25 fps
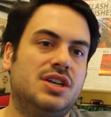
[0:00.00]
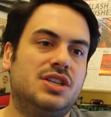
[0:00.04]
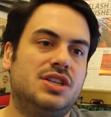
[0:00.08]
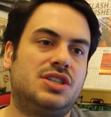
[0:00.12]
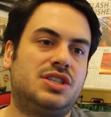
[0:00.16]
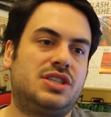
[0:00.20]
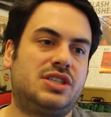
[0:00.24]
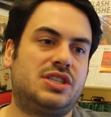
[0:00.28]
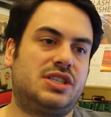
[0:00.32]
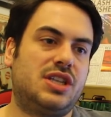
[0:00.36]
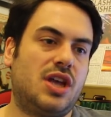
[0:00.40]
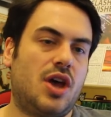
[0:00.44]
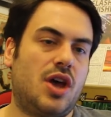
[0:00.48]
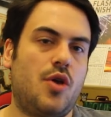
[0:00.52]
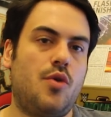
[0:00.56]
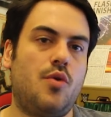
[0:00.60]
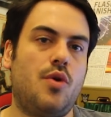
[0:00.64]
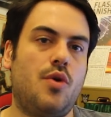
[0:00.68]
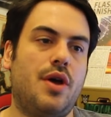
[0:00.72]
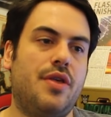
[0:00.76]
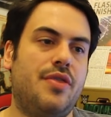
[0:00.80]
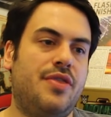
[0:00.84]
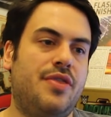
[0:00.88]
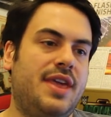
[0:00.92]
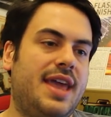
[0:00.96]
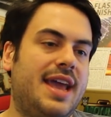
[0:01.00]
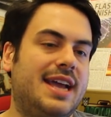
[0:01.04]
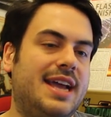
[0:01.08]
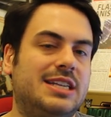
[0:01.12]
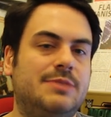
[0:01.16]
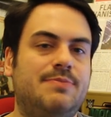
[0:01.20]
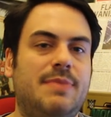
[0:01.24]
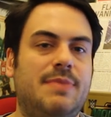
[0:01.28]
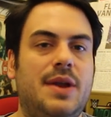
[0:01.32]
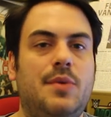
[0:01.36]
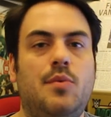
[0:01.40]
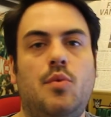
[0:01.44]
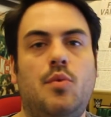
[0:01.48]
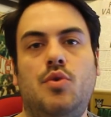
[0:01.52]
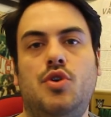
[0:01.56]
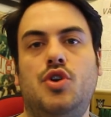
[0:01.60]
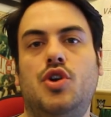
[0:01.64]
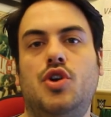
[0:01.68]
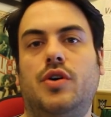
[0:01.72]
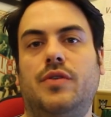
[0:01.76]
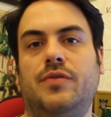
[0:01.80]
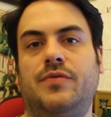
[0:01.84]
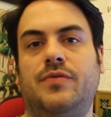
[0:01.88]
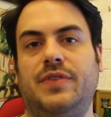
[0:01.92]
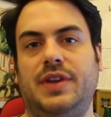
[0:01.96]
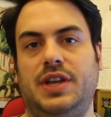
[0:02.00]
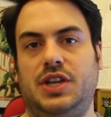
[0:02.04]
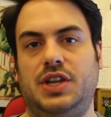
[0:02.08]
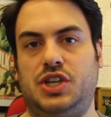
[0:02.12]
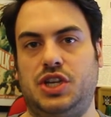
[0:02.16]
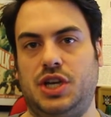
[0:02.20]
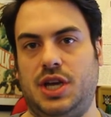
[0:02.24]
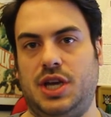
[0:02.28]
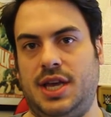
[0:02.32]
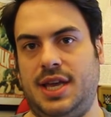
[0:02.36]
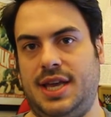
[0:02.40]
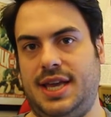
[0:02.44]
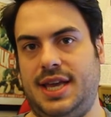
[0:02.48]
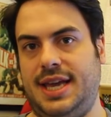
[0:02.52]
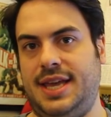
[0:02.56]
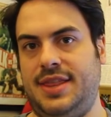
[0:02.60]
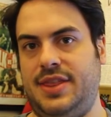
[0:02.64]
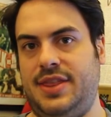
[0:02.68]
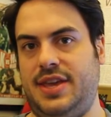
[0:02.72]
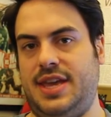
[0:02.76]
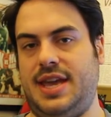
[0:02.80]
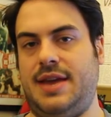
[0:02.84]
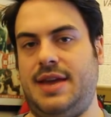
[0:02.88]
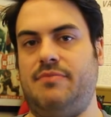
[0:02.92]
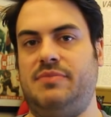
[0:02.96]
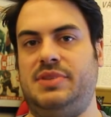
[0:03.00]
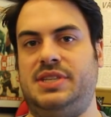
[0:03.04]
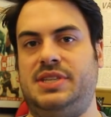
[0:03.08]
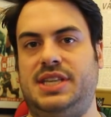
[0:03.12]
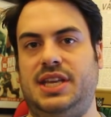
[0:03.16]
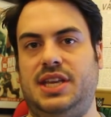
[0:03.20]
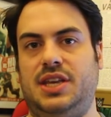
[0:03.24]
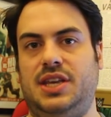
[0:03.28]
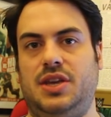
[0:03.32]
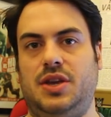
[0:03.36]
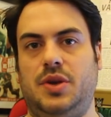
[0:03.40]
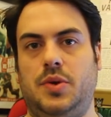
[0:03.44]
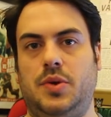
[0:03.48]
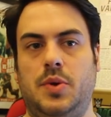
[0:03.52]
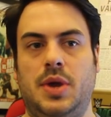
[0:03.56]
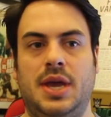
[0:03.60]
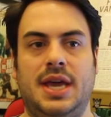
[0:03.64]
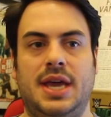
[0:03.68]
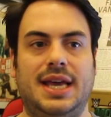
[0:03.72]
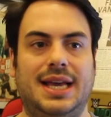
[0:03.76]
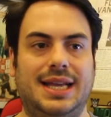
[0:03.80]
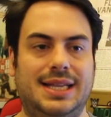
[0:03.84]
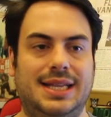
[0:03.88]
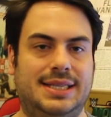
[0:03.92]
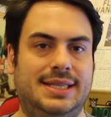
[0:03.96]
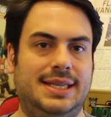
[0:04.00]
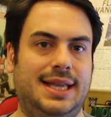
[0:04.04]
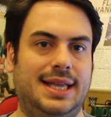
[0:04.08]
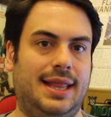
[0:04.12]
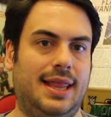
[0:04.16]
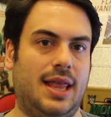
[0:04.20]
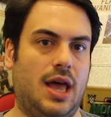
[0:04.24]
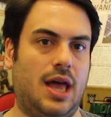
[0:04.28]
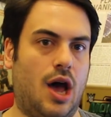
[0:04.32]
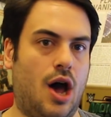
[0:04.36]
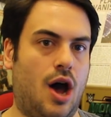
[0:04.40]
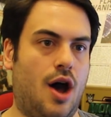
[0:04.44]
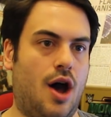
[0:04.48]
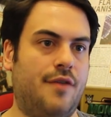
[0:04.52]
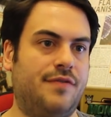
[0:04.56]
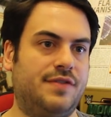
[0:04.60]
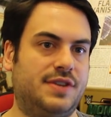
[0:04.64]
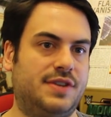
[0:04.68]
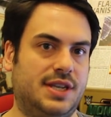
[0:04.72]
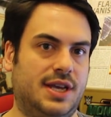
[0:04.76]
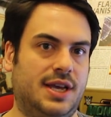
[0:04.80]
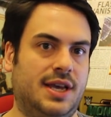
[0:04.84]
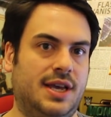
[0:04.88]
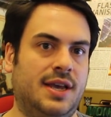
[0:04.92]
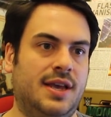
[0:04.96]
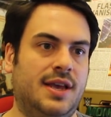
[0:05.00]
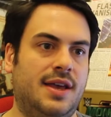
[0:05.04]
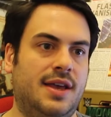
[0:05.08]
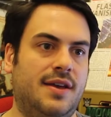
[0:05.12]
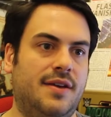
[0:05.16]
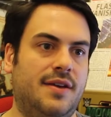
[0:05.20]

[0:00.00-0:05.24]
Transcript: So the X Men will not feature in the MCU until after.